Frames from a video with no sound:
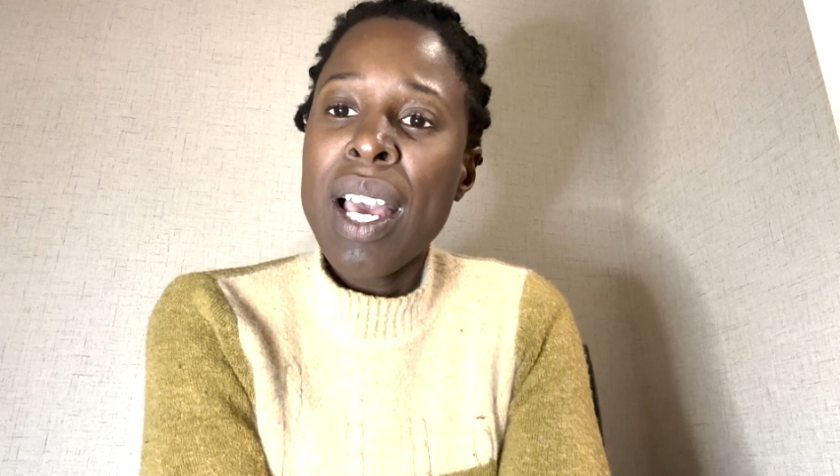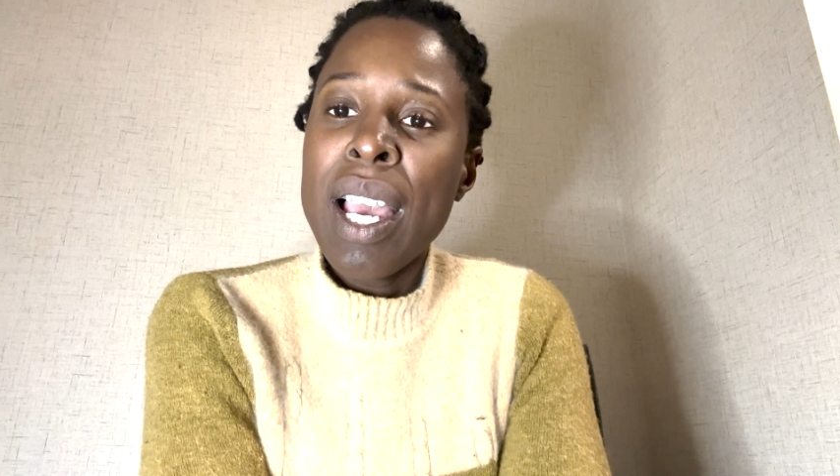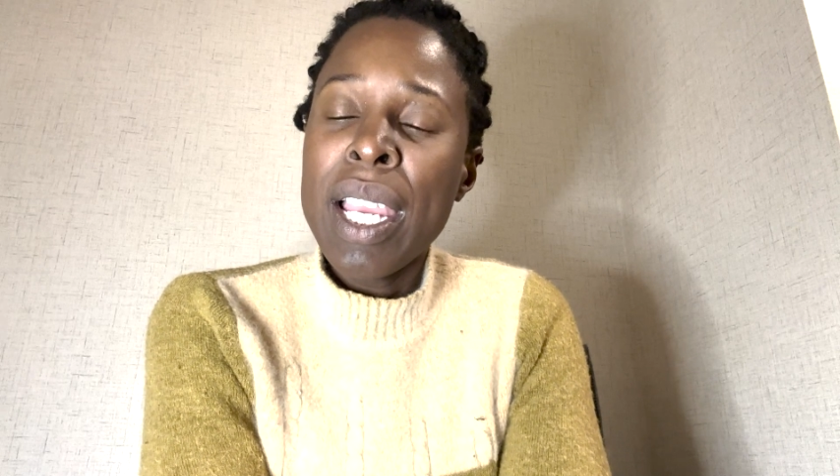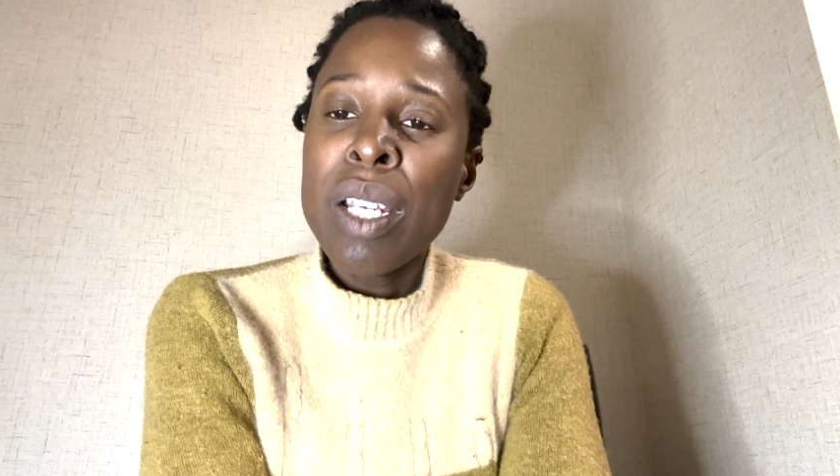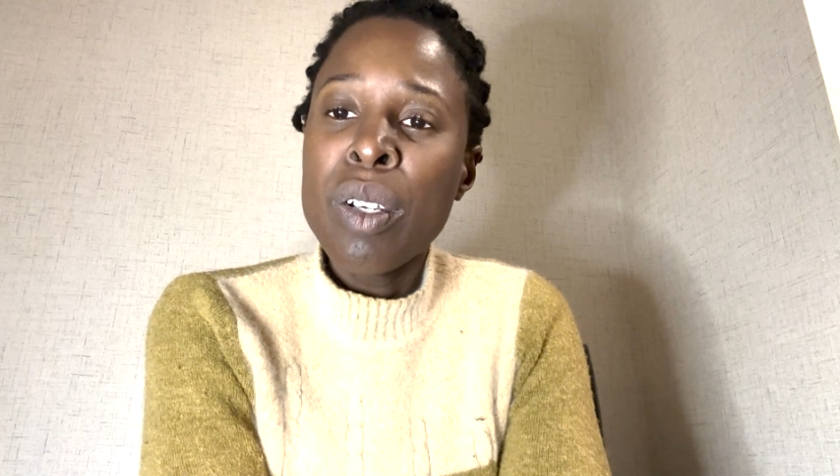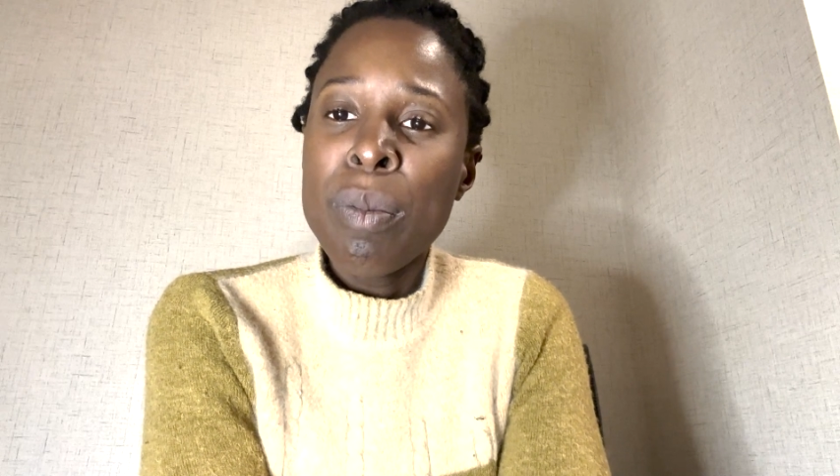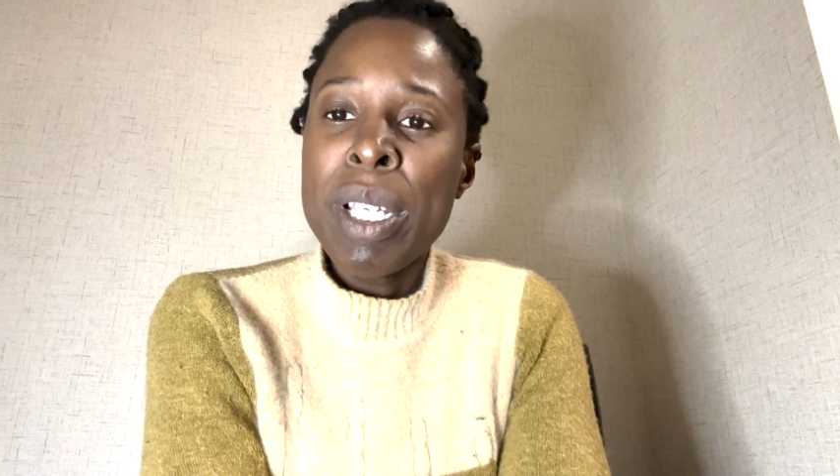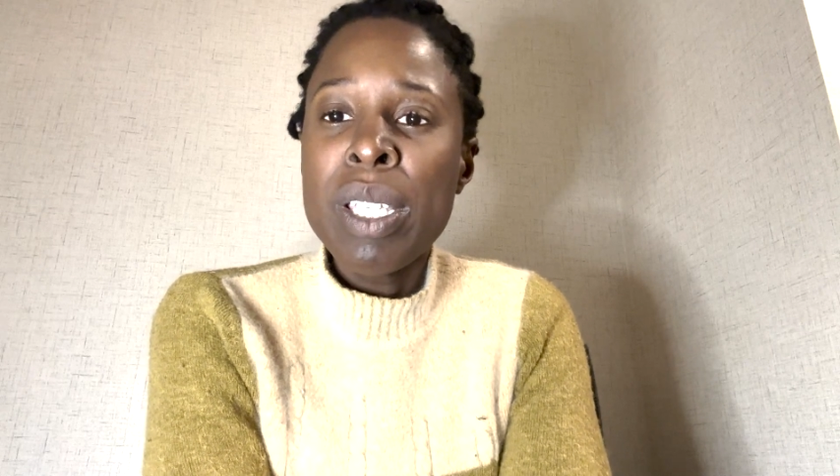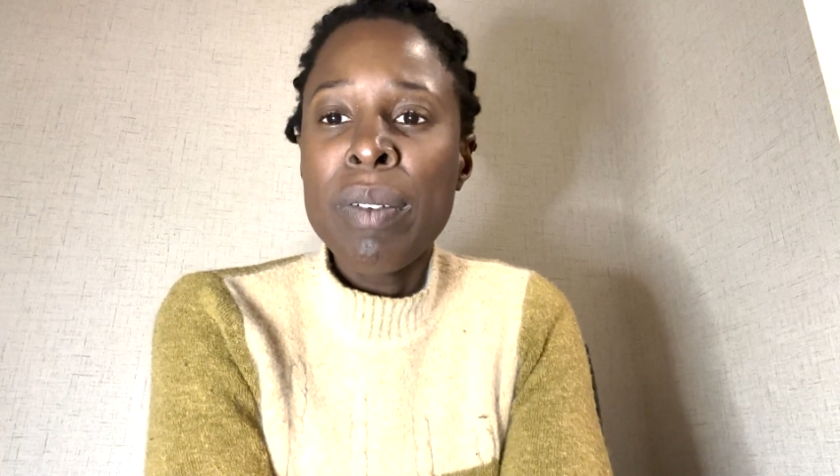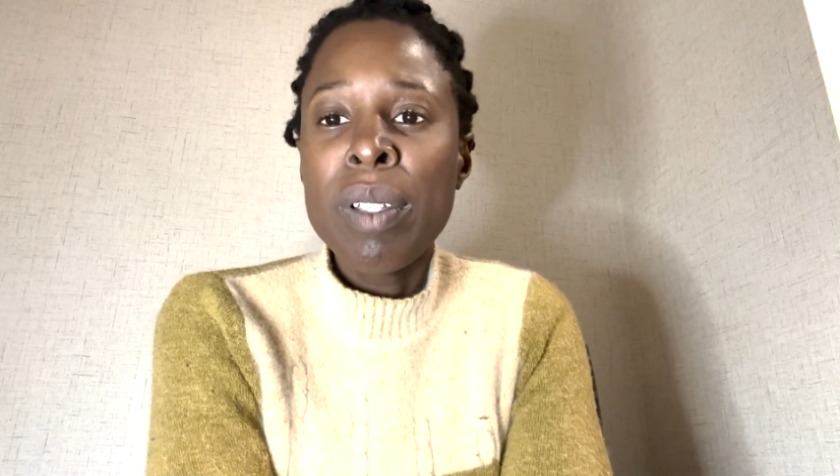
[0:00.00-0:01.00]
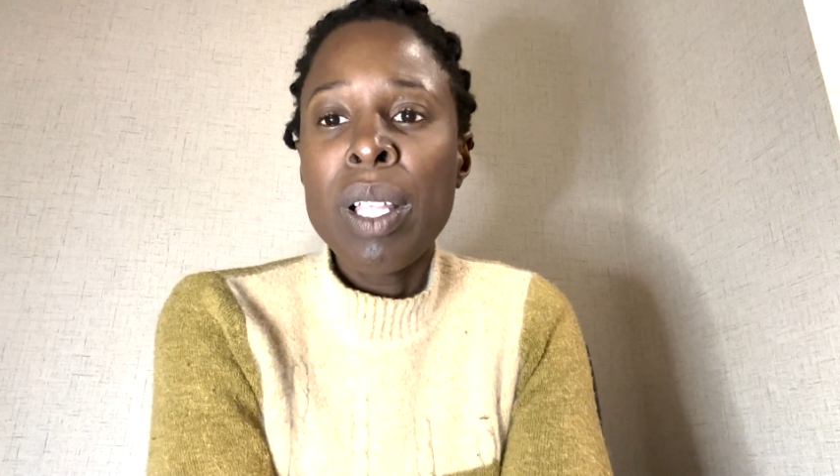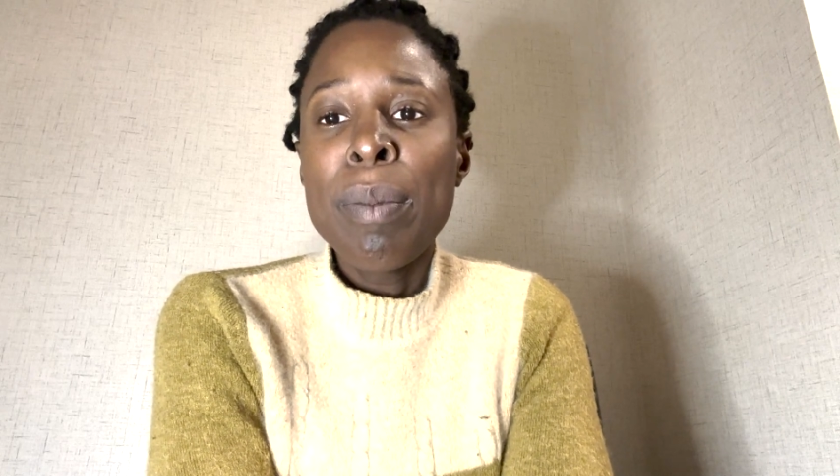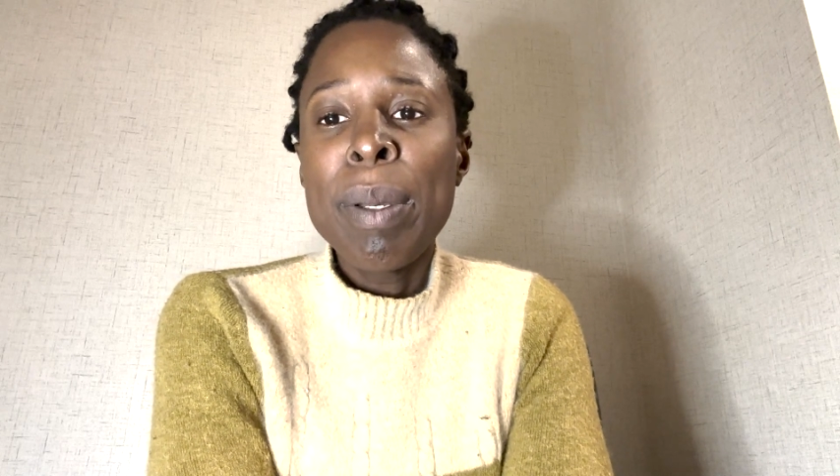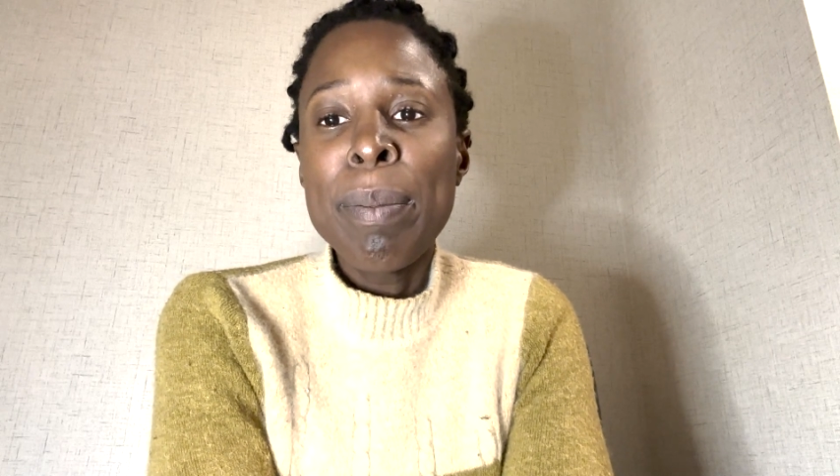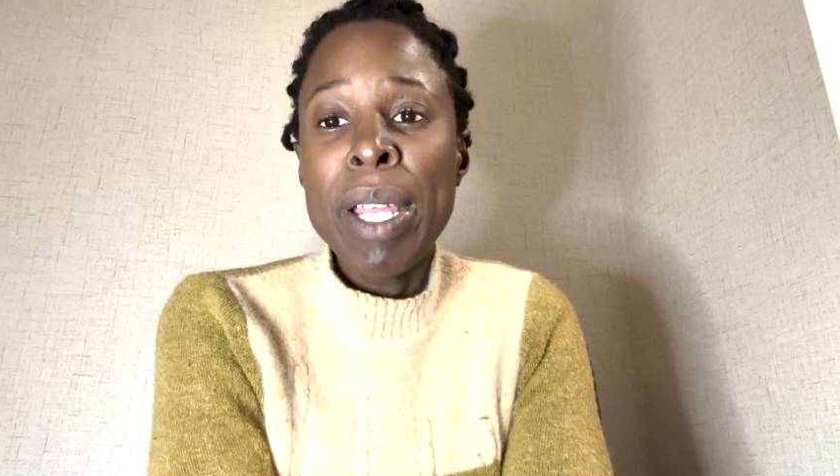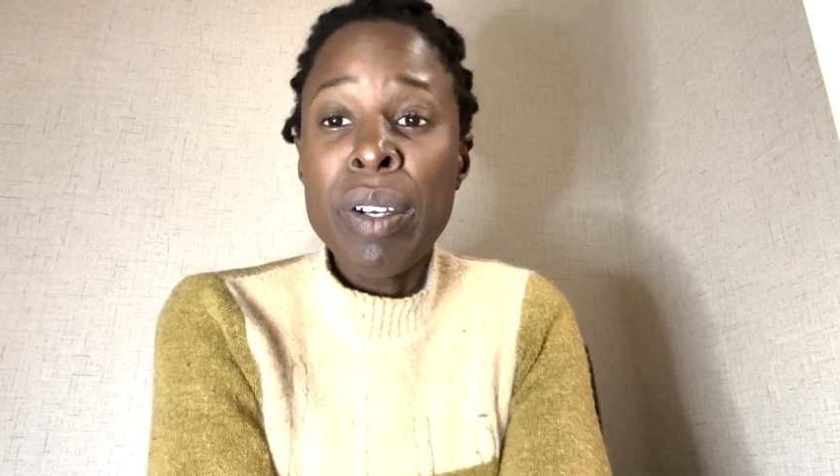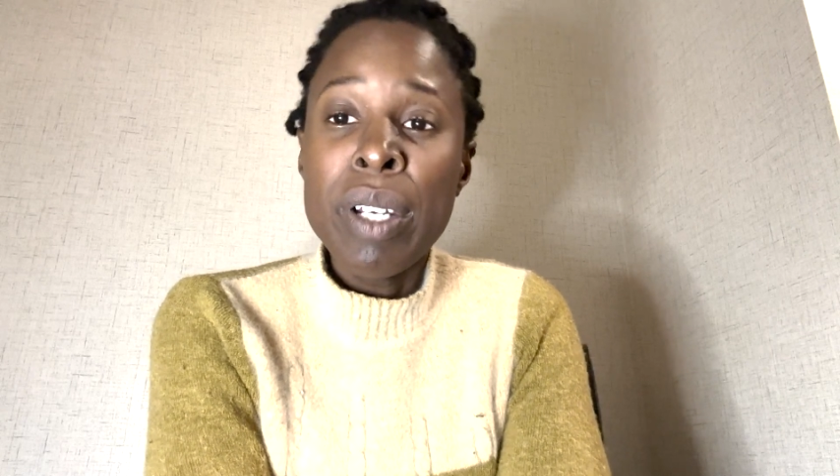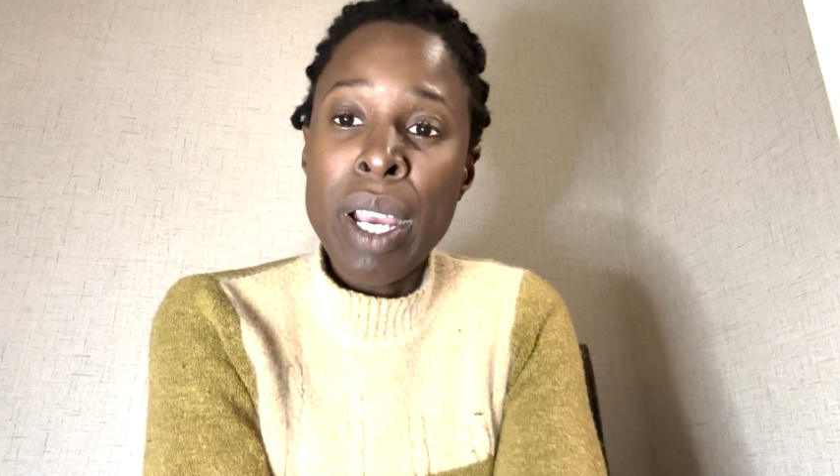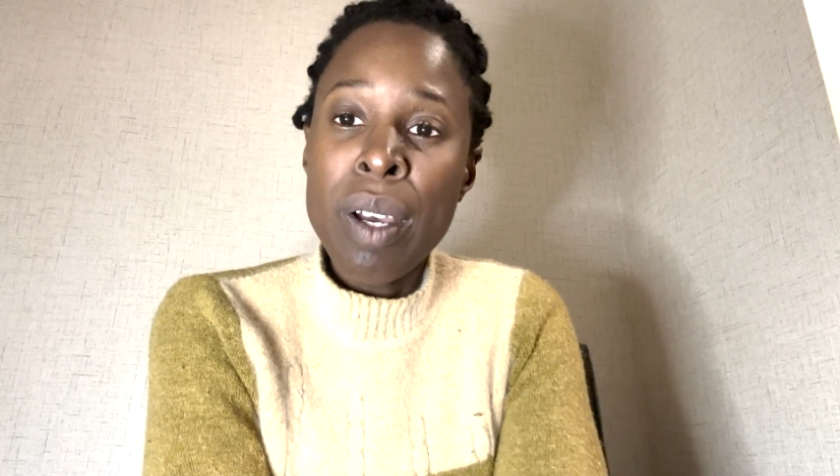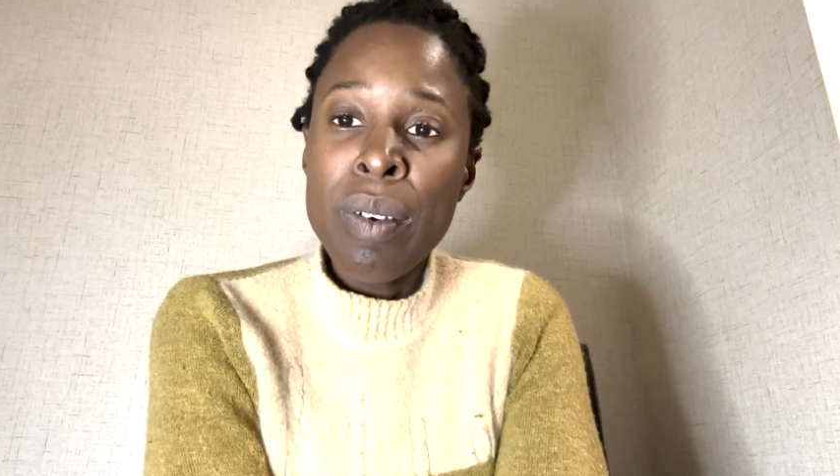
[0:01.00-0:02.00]
I know myself a lot better
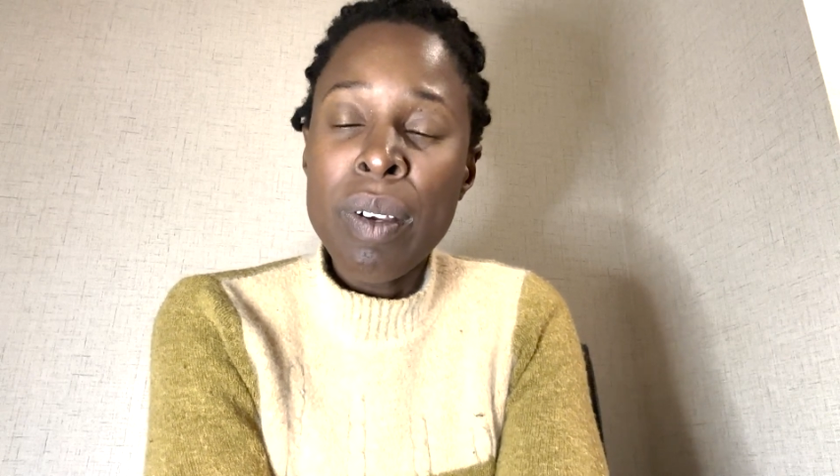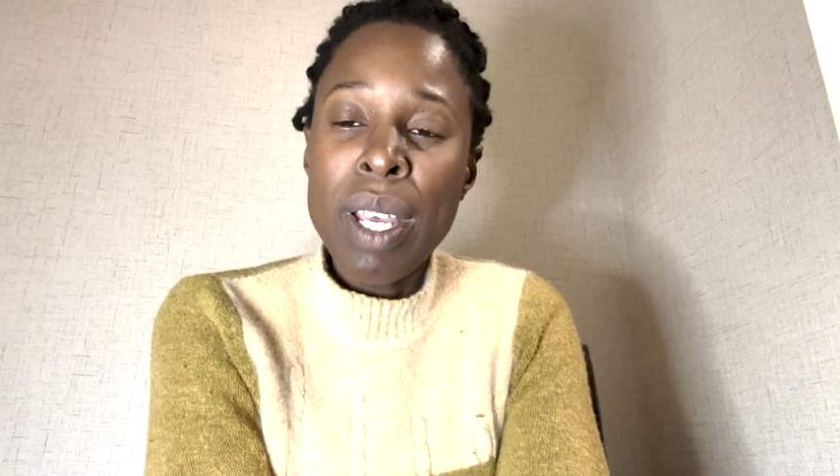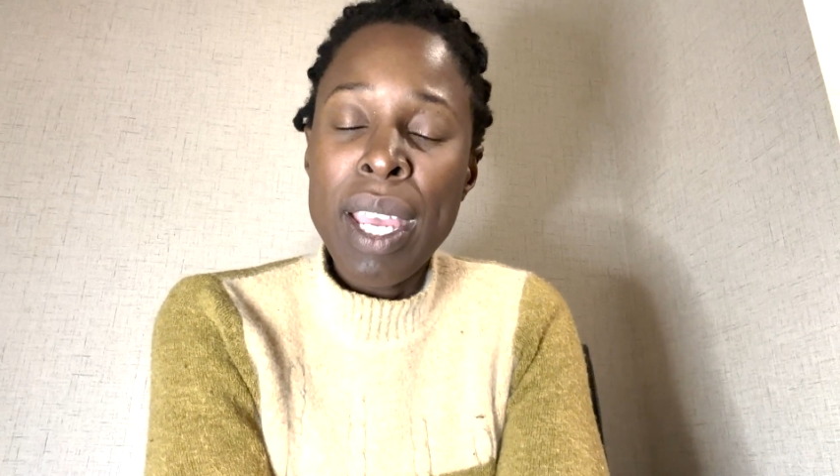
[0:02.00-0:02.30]
now,